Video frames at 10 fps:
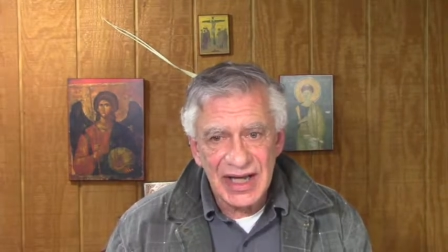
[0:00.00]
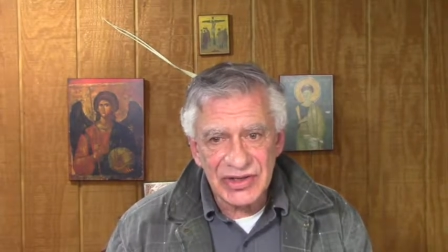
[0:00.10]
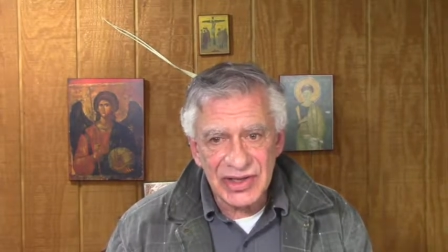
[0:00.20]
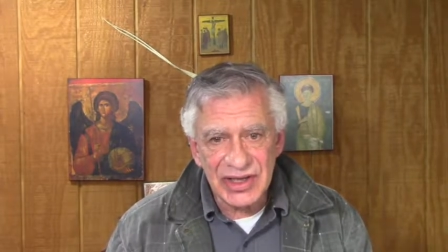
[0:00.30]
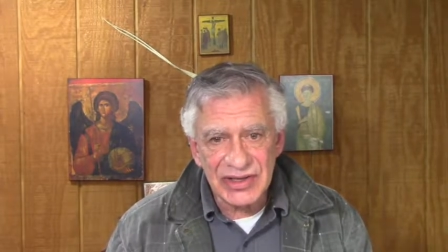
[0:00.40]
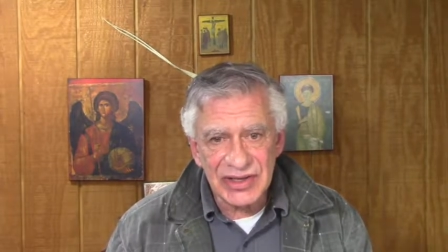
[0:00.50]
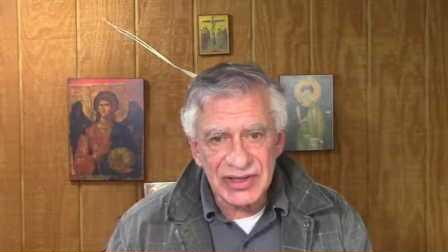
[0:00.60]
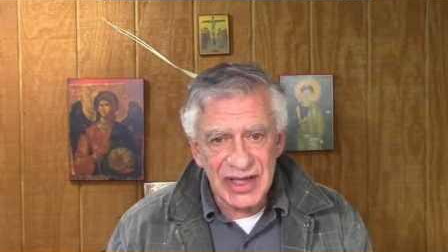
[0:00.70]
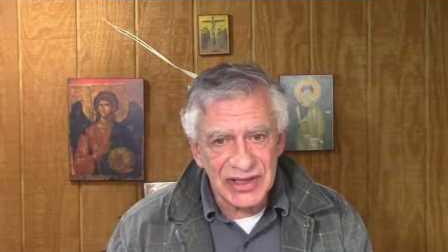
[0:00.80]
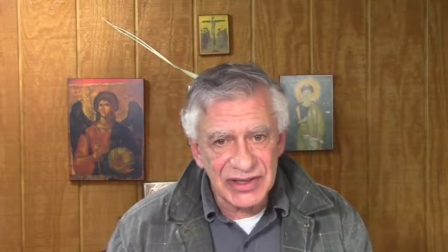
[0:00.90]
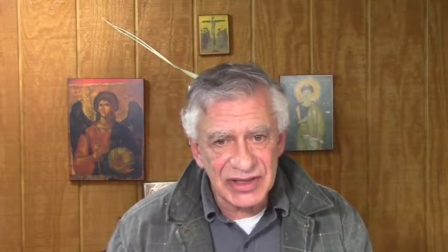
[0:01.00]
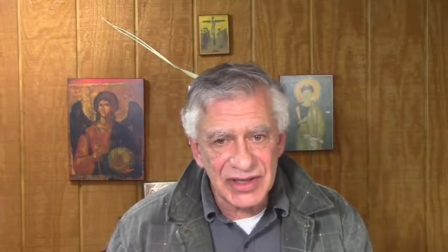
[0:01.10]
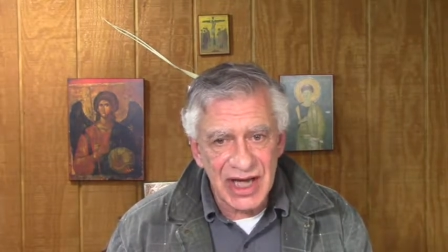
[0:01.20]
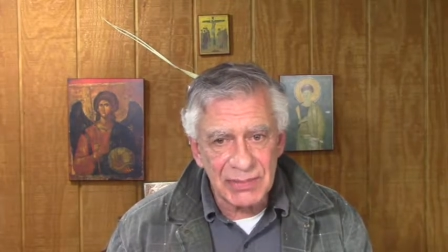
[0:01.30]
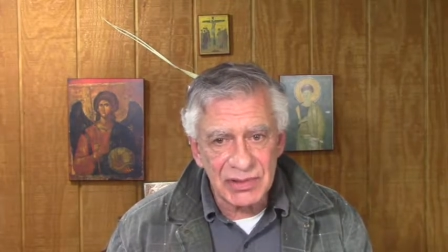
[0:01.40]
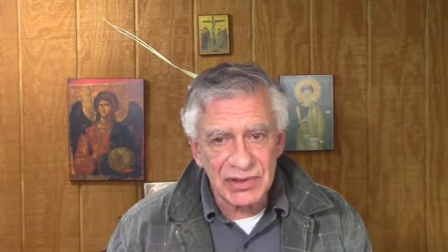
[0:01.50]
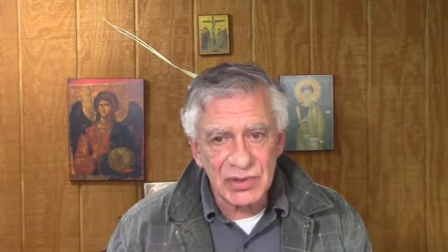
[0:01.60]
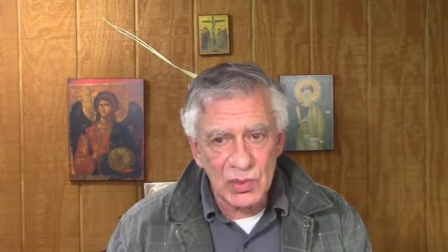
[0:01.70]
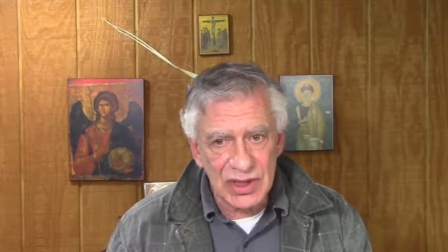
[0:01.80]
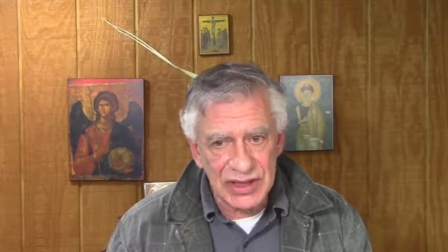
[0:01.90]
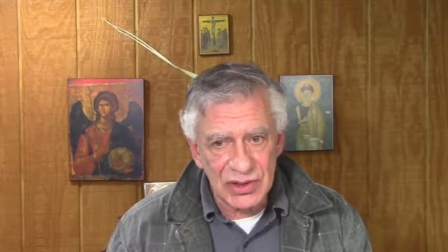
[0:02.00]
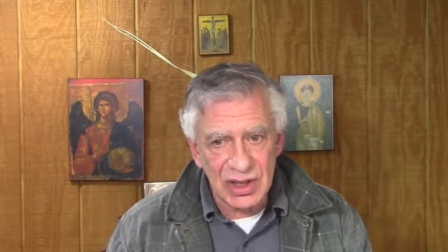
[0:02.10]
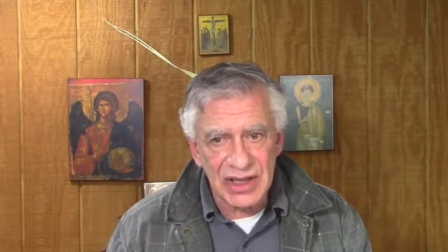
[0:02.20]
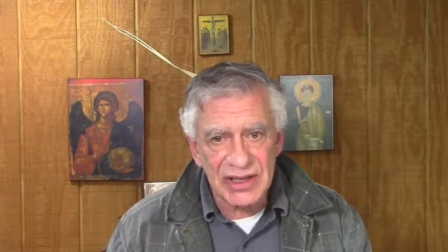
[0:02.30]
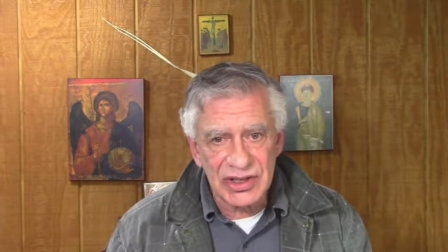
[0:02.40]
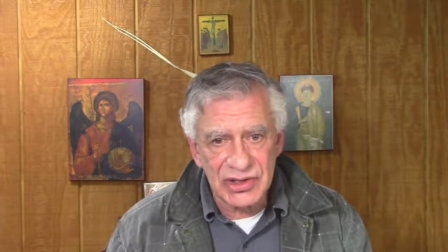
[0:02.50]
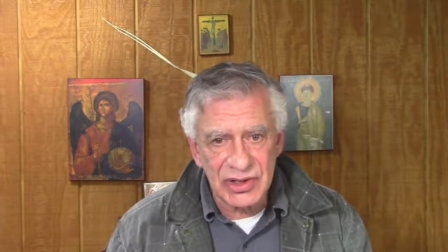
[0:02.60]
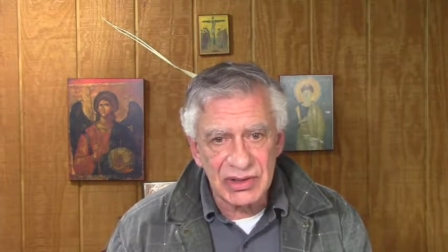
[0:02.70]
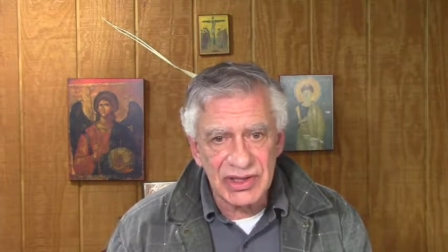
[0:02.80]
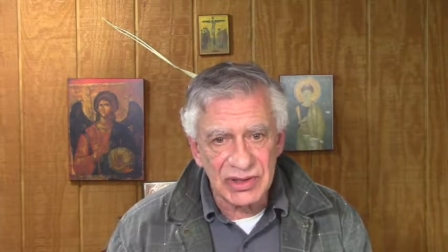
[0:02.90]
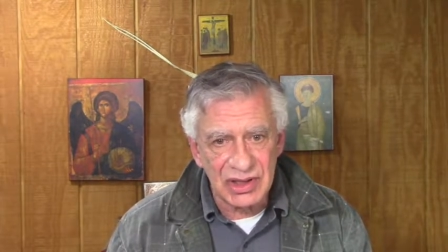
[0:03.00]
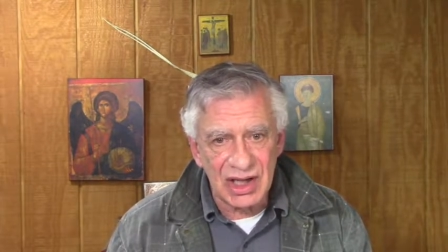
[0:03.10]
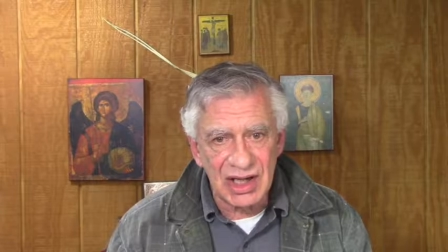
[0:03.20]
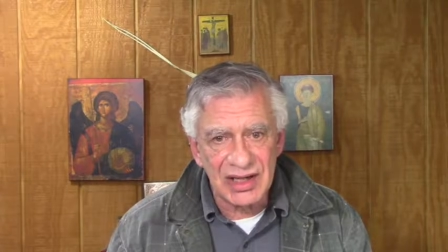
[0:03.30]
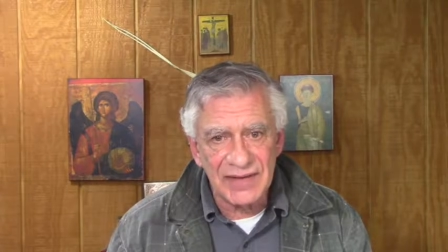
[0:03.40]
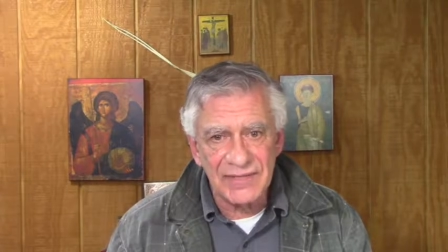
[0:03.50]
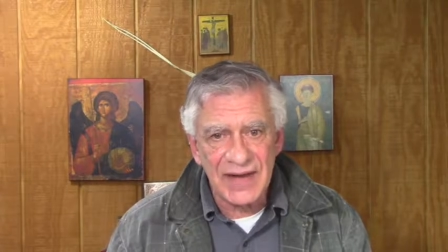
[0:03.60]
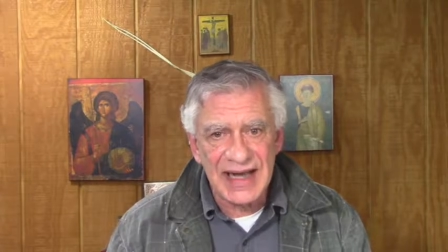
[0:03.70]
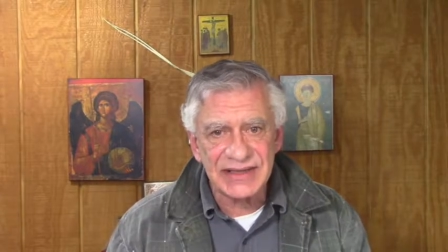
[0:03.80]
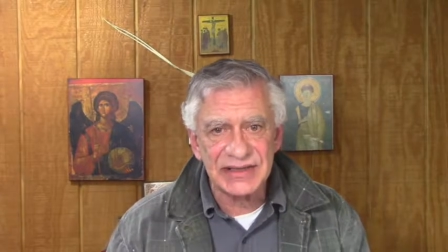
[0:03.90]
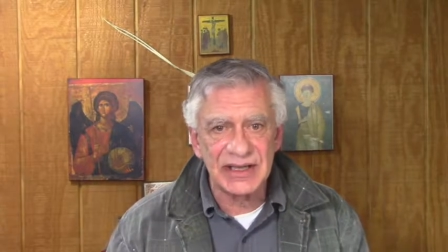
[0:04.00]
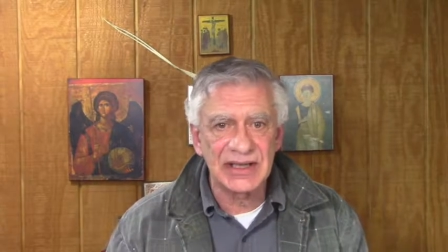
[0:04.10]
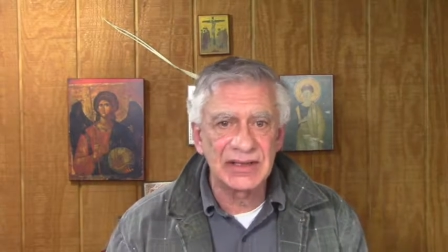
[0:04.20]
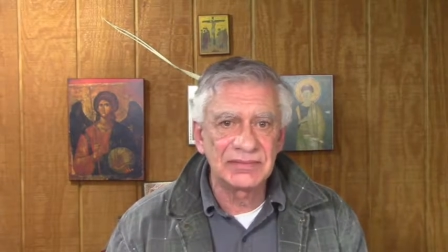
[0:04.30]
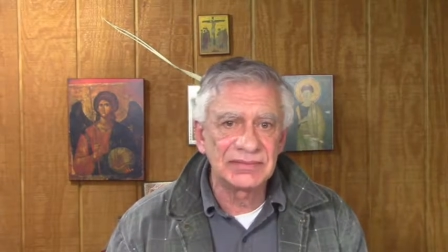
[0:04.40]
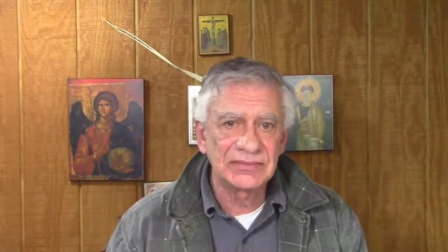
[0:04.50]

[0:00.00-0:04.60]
And Jesus and his disciples were ignoring the Jewish law of fasting.